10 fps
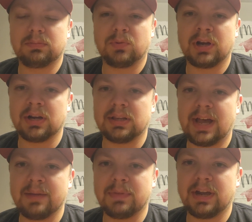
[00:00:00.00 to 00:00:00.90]
bringing a
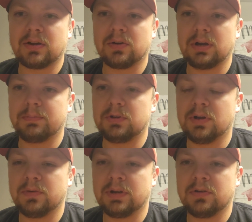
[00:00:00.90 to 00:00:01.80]
linebacker up, you
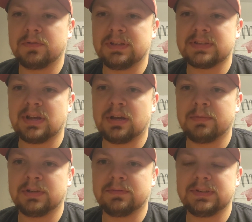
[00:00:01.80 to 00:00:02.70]
don't know if he's
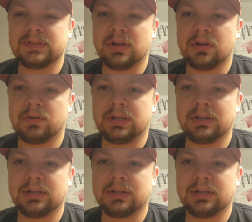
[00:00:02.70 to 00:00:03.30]
coming, if he's going.